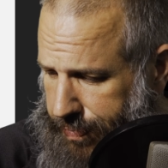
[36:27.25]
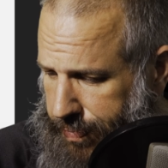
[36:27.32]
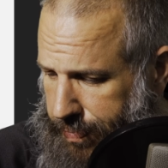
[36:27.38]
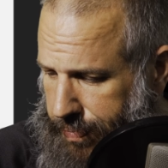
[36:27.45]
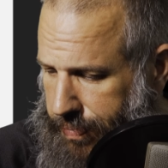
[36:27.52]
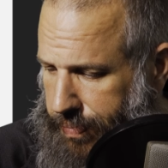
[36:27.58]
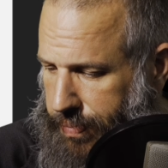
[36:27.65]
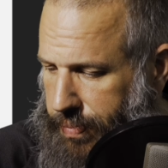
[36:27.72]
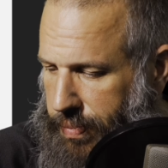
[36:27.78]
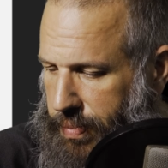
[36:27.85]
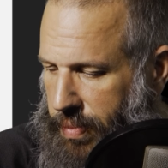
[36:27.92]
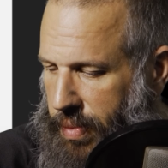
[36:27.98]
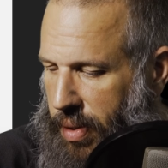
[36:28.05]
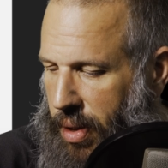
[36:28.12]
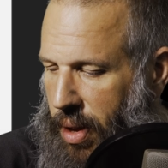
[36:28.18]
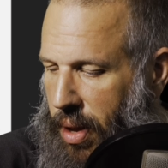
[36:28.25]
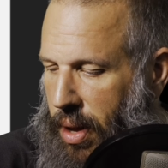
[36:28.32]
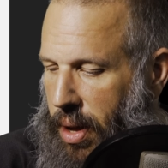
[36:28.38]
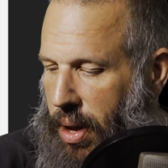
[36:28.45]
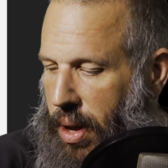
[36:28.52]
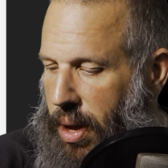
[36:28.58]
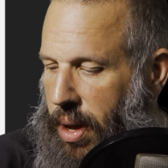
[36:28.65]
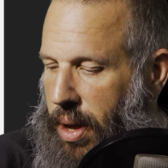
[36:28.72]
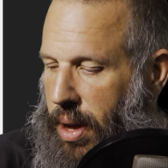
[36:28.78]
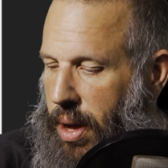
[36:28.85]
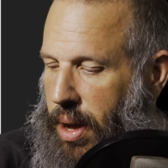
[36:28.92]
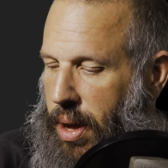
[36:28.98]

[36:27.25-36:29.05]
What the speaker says: Nobody speaks.